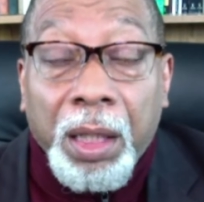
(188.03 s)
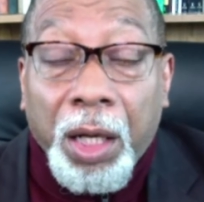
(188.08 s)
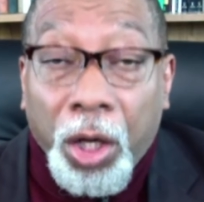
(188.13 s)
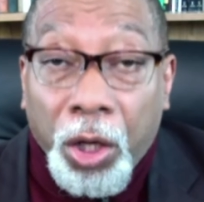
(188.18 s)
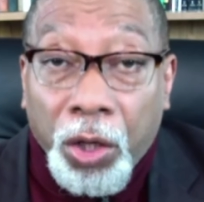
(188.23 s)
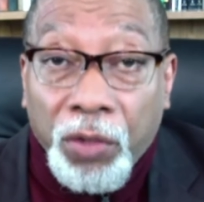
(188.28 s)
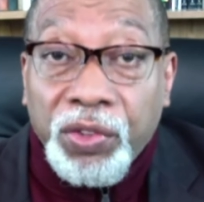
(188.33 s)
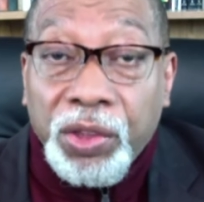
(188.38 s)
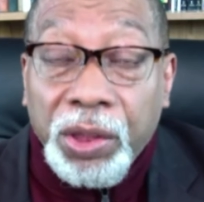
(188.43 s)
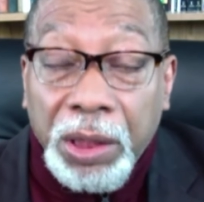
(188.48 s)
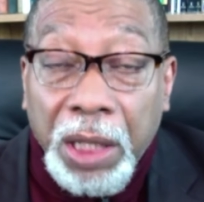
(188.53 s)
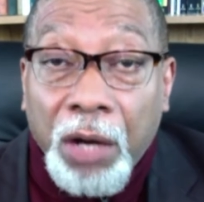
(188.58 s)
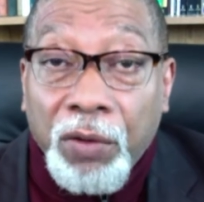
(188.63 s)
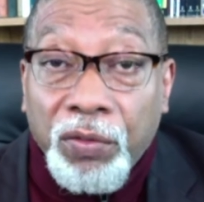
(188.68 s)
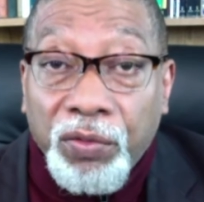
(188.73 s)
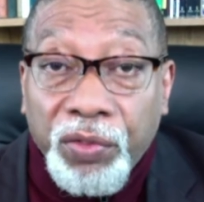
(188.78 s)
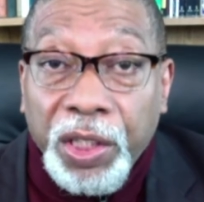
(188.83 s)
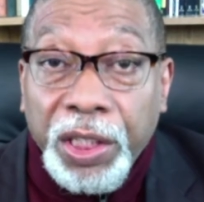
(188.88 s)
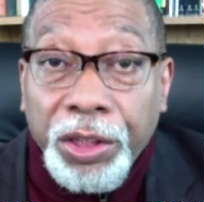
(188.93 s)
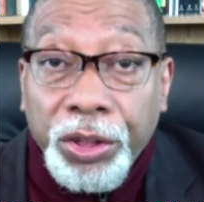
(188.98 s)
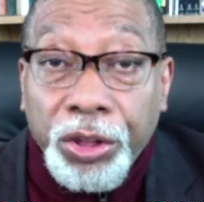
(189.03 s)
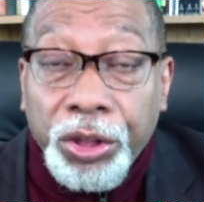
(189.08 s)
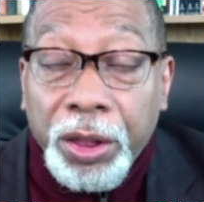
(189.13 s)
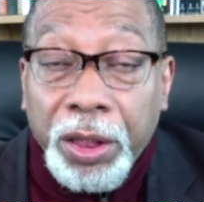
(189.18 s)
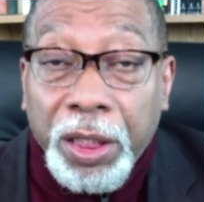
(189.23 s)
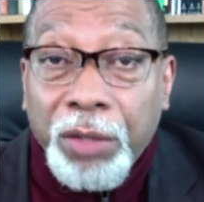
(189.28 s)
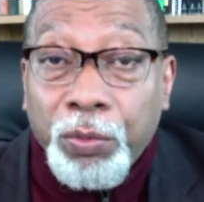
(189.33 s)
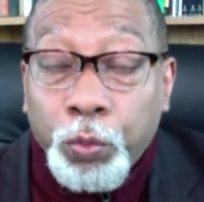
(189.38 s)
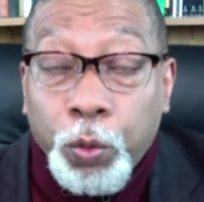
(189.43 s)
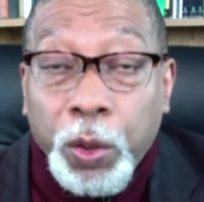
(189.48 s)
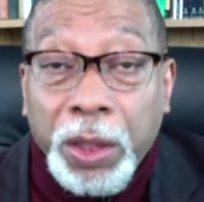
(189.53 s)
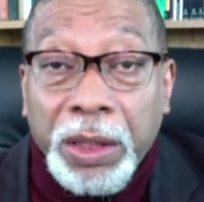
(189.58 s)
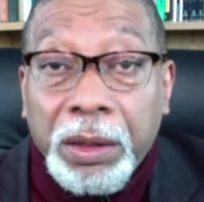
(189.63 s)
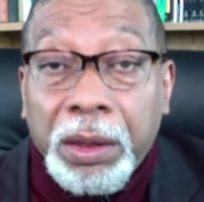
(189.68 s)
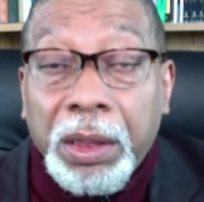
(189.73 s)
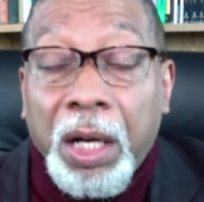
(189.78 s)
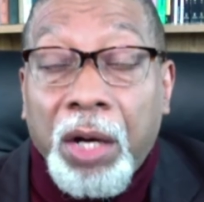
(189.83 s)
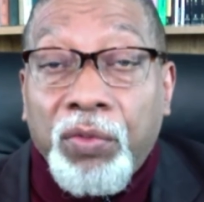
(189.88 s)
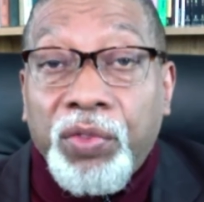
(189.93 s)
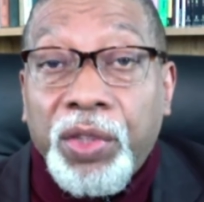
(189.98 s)
of salvation and what
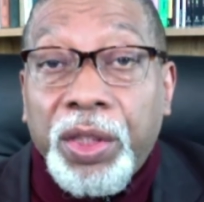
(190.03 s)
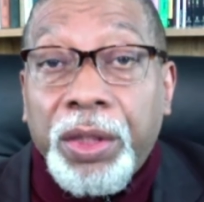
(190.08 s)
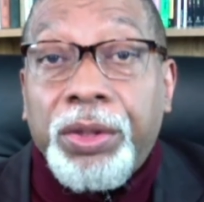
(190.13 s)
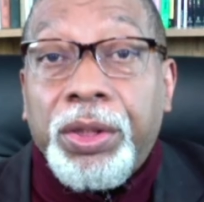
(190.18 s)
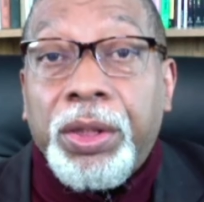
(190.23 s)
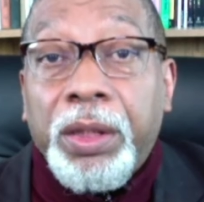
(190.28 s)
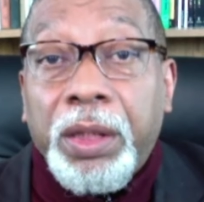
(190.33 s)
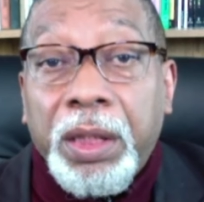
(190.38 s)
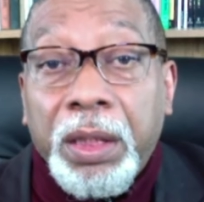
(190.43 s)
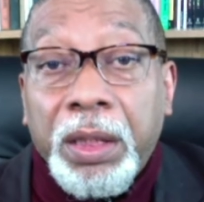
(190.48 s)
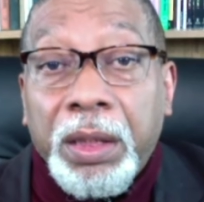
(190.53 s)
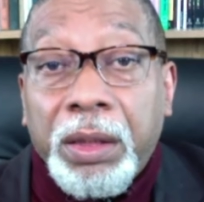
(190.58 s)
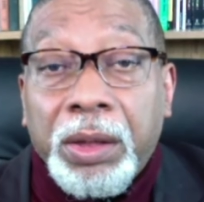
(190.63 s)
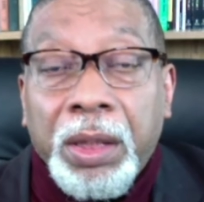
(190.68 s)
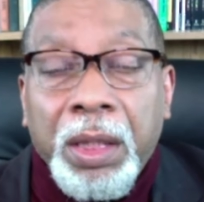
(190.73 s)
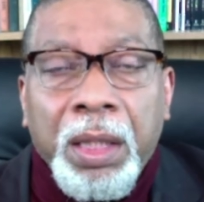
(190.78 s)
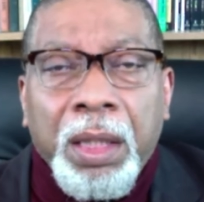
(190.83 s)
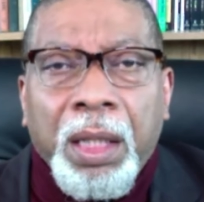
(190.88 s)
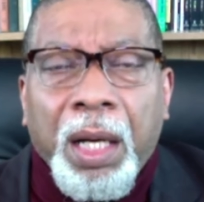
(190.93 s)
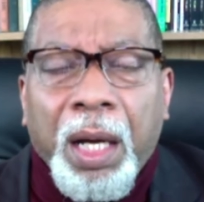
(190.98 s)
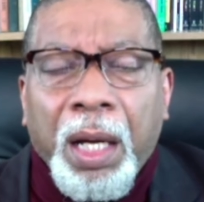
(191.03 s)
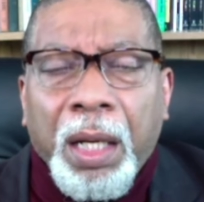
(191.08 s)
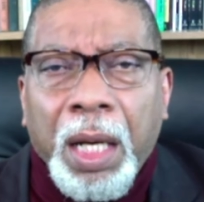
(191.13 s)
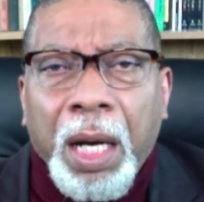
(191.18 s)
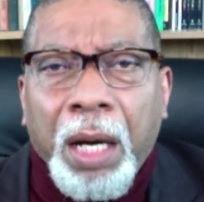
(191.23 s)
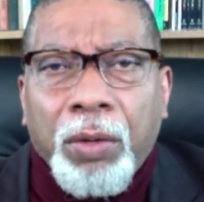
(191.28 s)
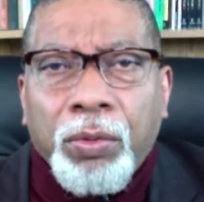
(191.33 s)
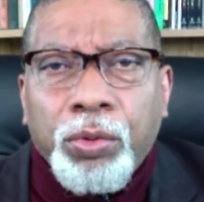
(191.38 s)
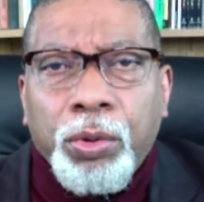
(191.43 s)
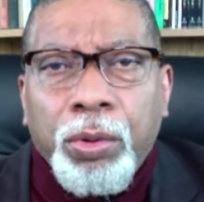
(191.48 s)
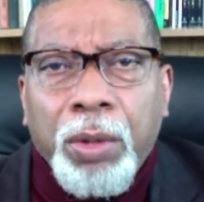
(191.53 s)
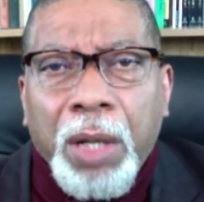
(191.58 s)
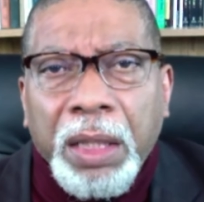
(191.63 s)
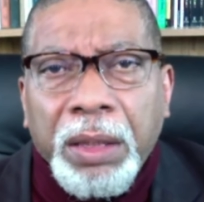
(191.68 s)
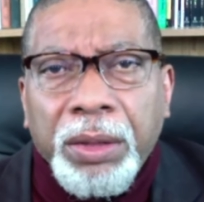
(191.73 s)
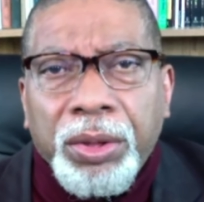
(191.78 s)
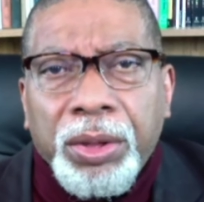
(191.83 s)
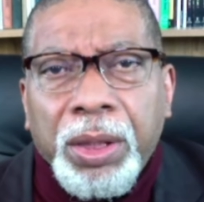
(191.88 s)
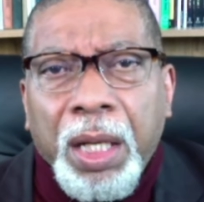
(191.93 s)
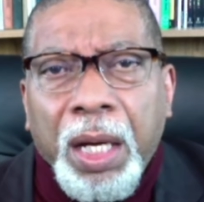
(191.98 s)
salvation is and how
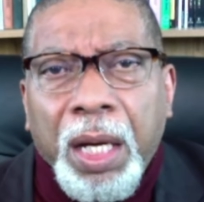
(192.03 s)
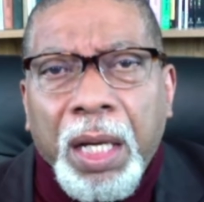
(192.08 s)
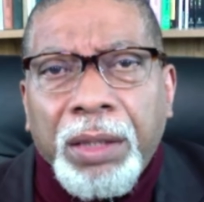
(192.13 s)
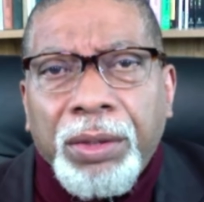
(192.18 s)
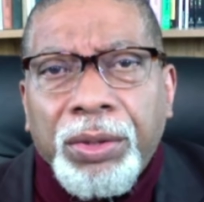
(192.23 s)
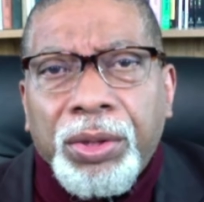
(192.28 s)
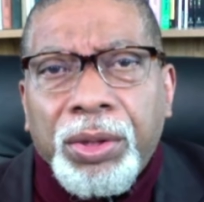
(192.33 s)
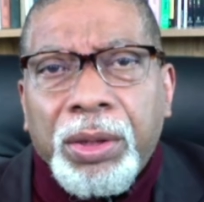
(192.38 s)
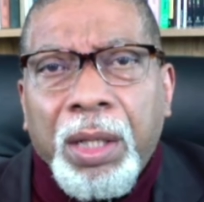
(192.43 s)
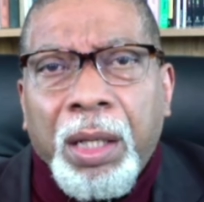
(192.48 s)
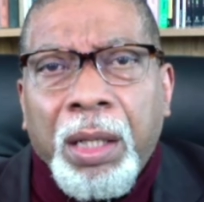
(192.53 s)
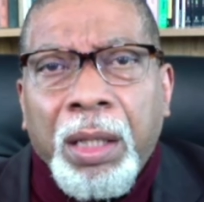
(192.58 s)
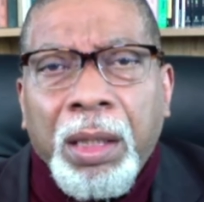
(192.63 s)
Christ has